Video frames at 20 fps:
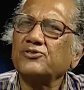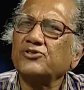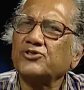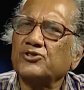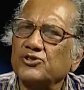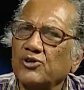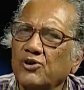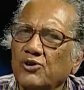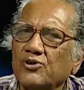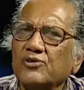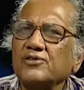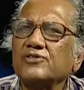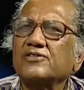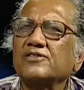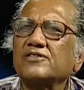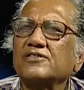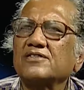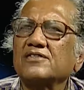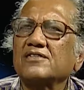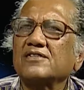
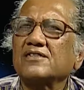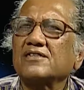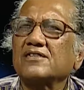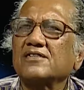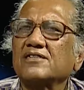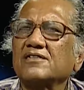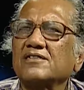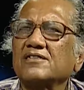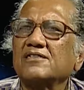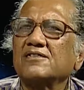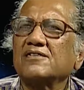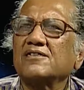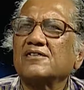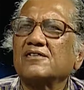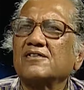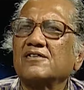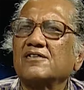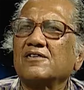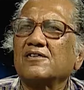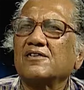source
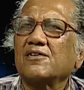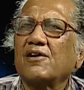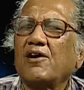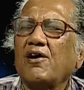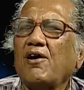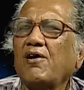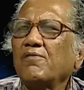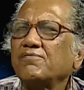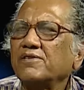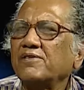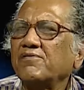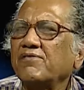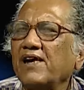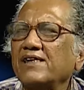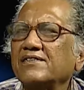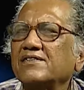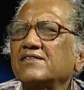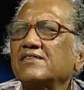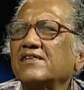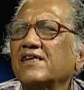of the
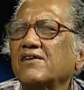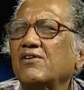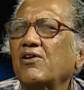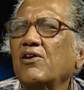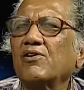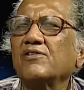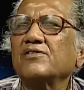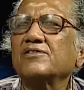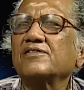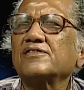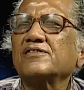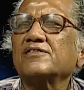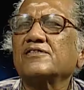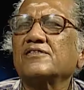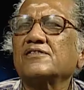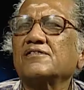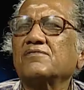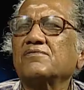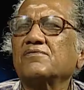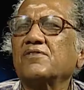factory records
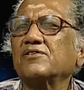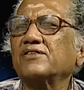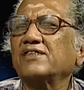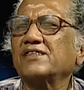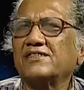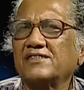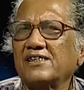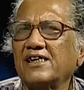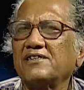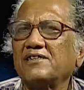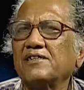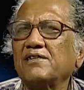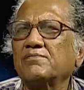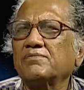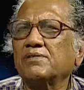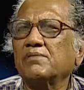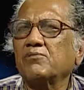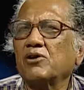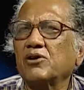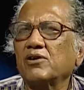for the study of
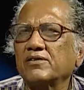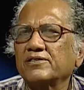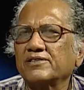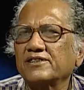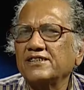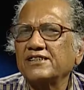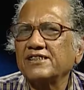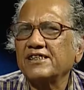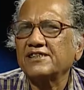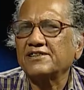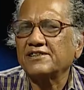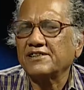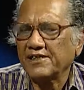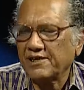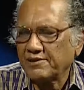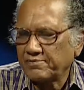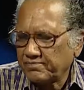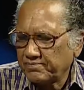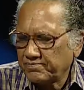the Mughals in India.